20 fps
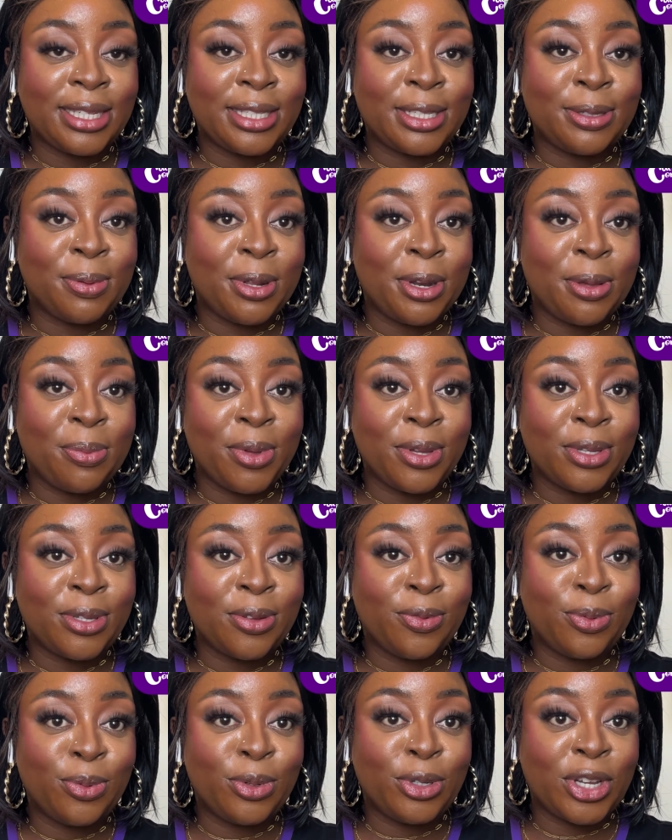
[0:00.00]
just been a
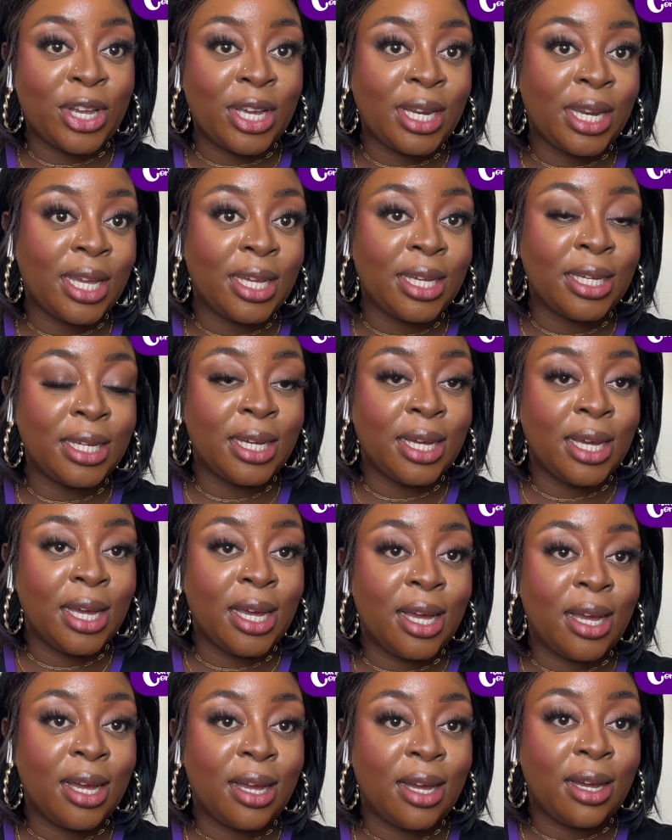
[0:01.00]
beautiful journey
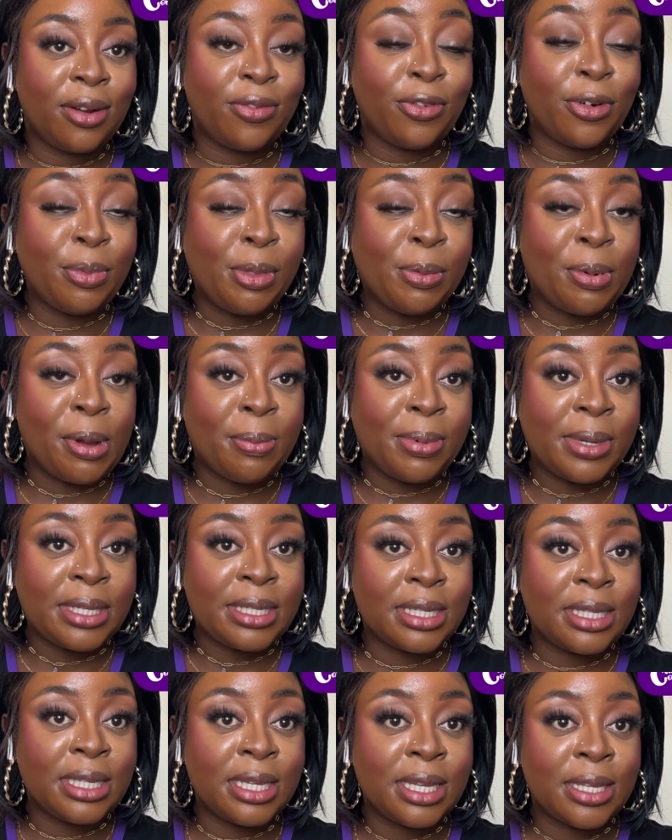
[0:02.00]
from the
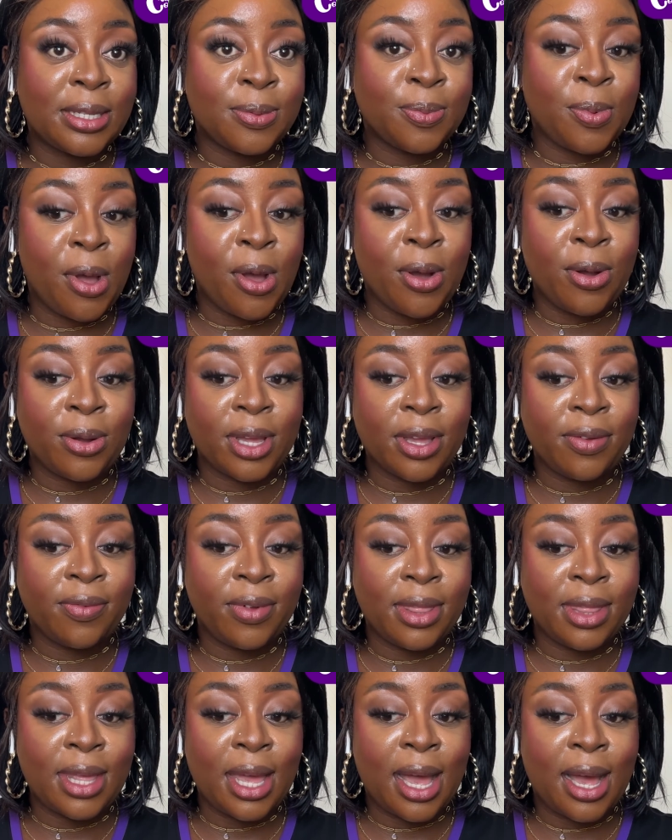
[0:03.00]
publicity as well,
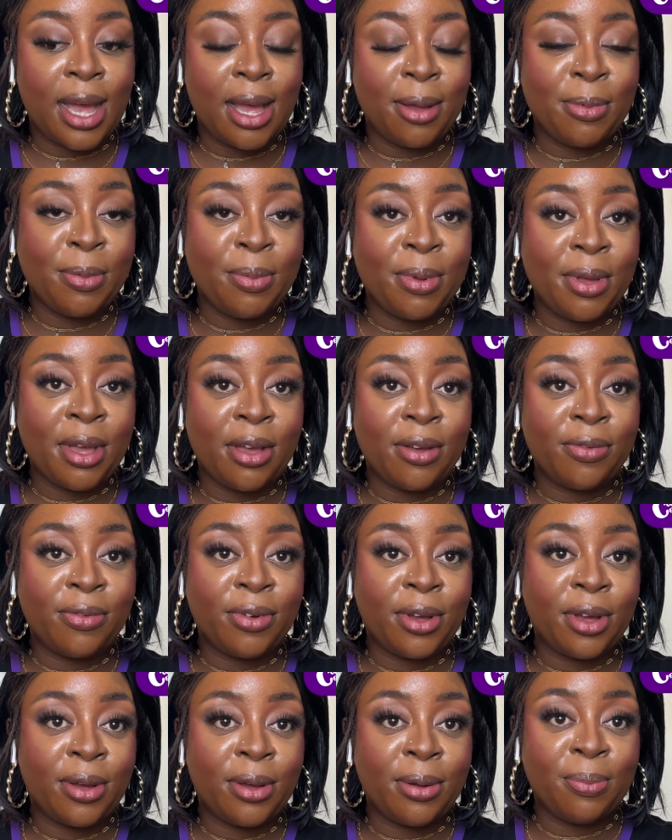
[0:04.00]
given that I'm a bit of
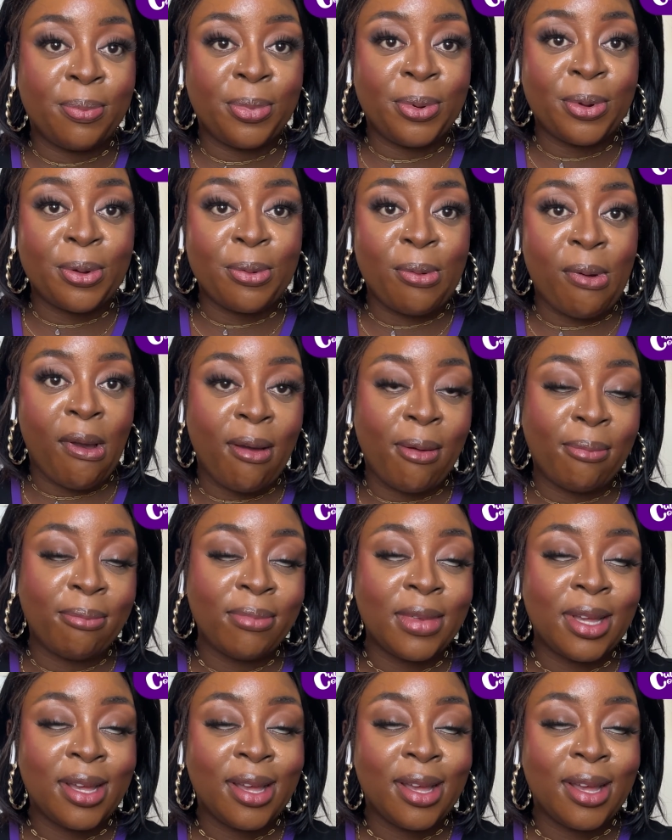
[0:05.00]
a bookworm.